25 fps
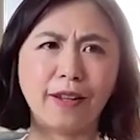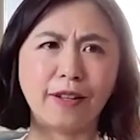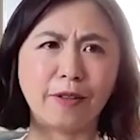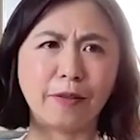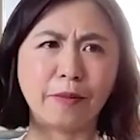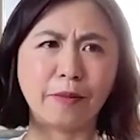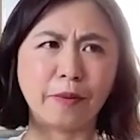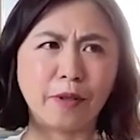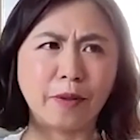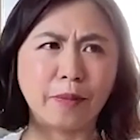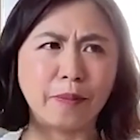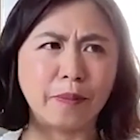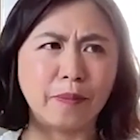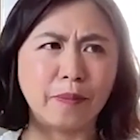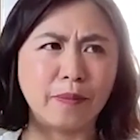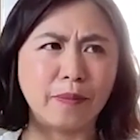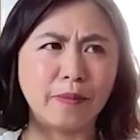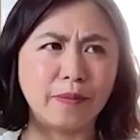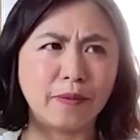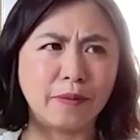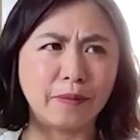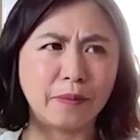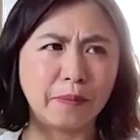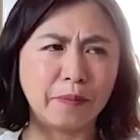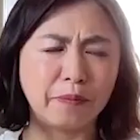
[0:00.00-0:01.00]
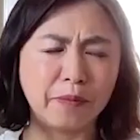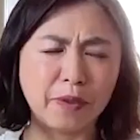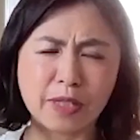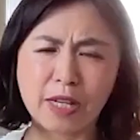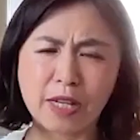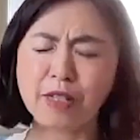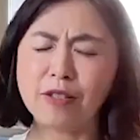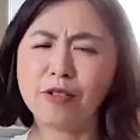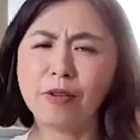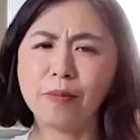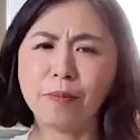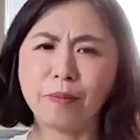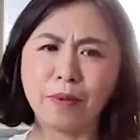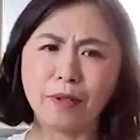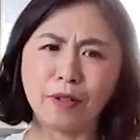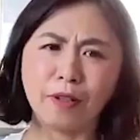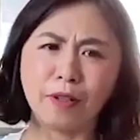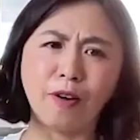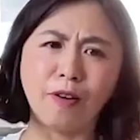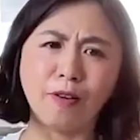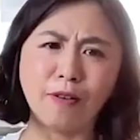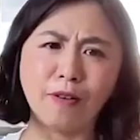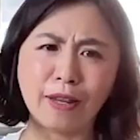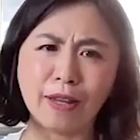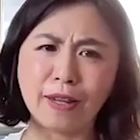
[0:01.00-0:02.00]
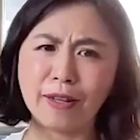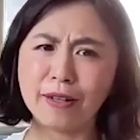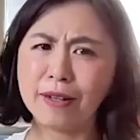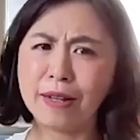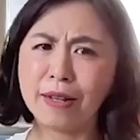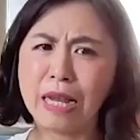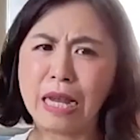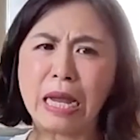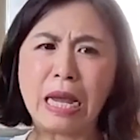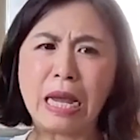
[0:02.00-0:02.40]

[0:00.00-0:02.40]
of the sense of belonging.